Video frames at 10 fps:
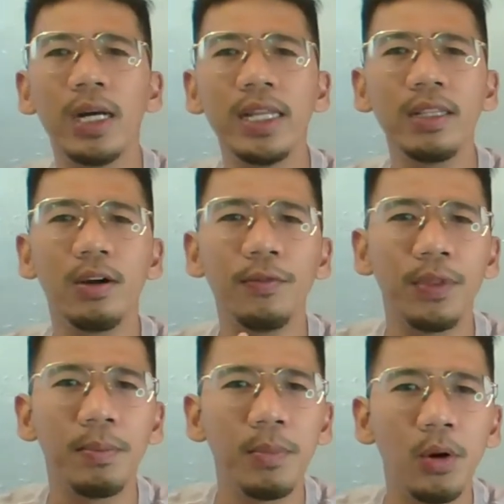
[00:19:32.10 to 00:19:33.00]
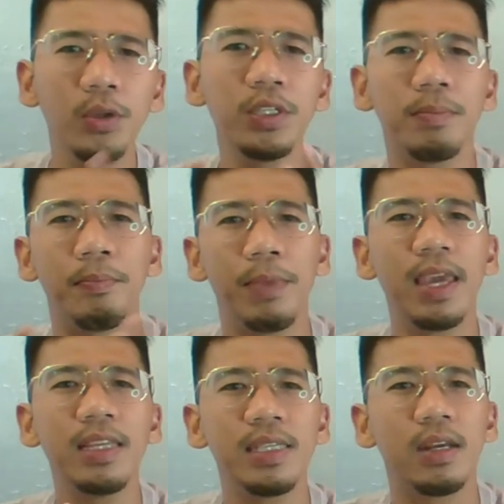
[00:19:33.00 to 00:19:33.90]
One of the
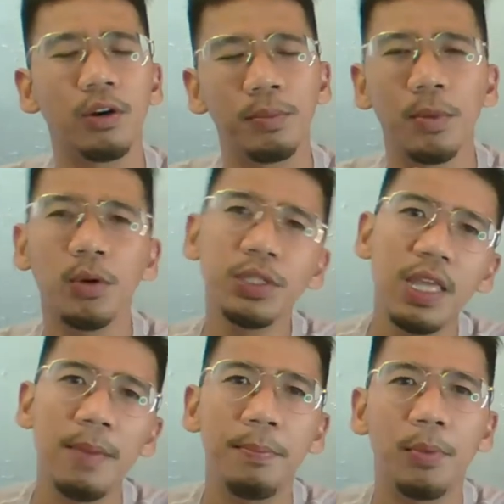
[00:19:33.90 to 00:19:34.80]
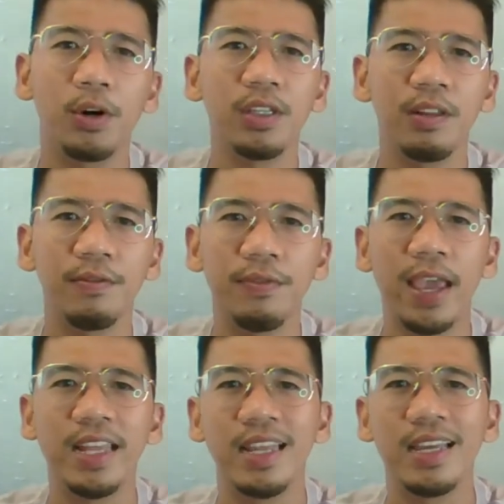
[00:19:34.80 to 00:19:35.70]
most basic or most important
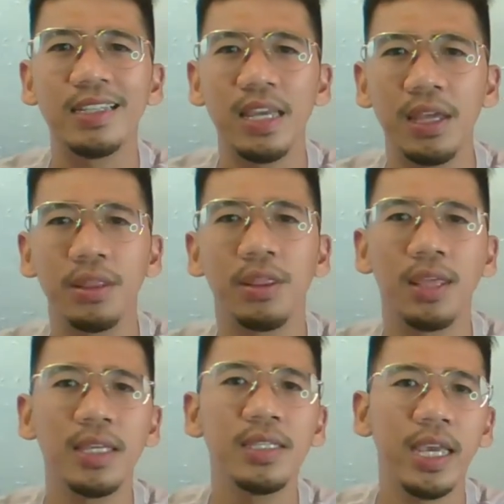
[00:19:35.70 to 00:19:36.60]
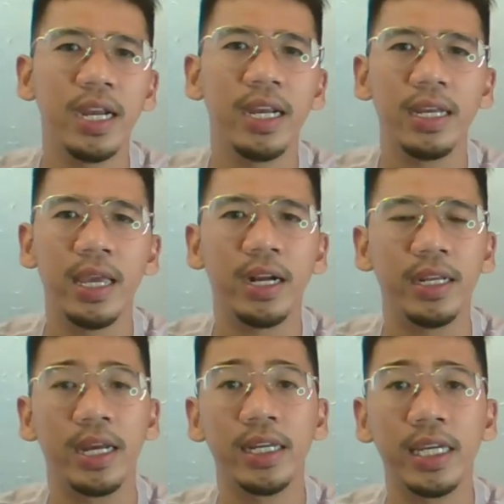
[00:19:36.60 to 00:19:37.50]
findings in this
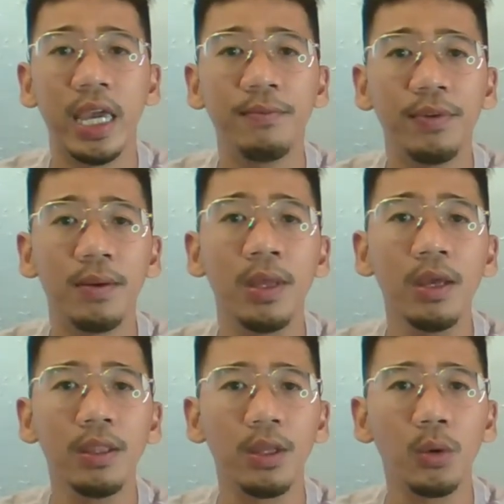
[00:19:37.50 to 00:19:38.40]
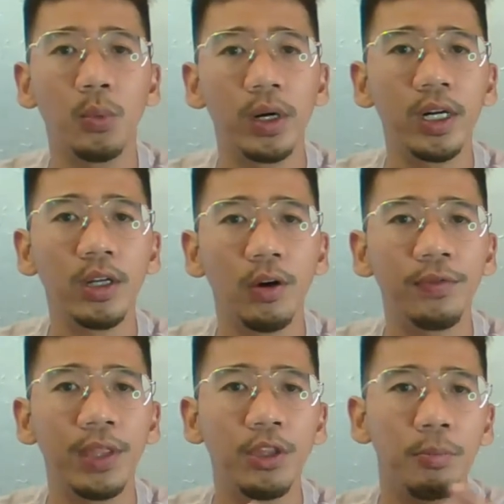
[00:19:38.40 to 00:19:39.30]
area came from the work
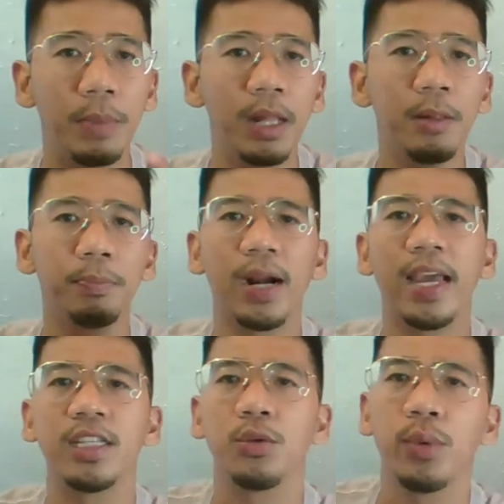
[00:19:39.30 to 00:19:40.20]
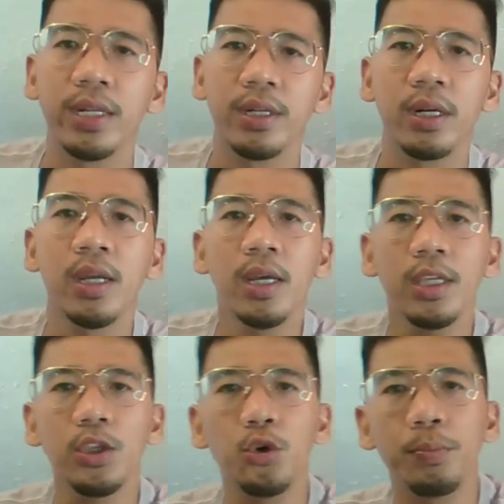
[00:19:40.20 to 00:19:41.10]
of the Nobel Prize winner
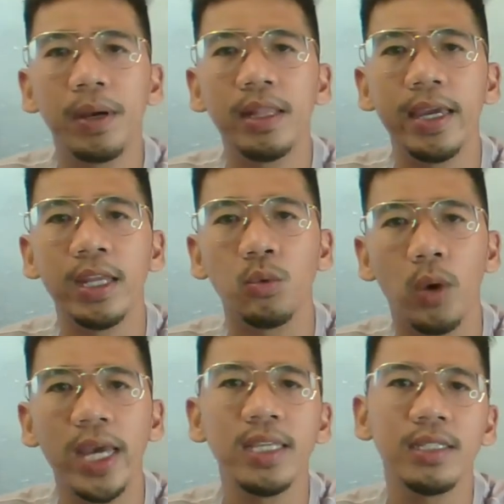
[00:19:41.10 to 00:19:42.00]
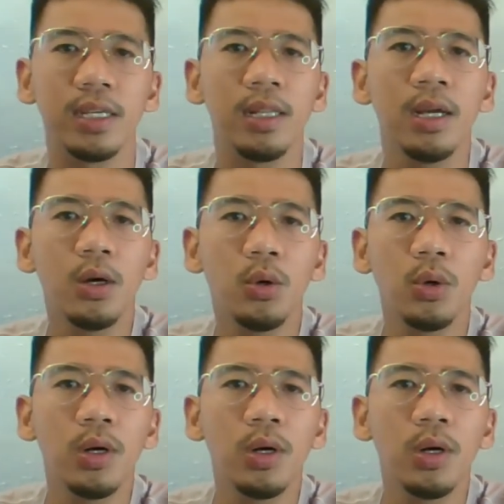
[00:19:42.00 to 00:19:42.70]
Hubel and Wiesel,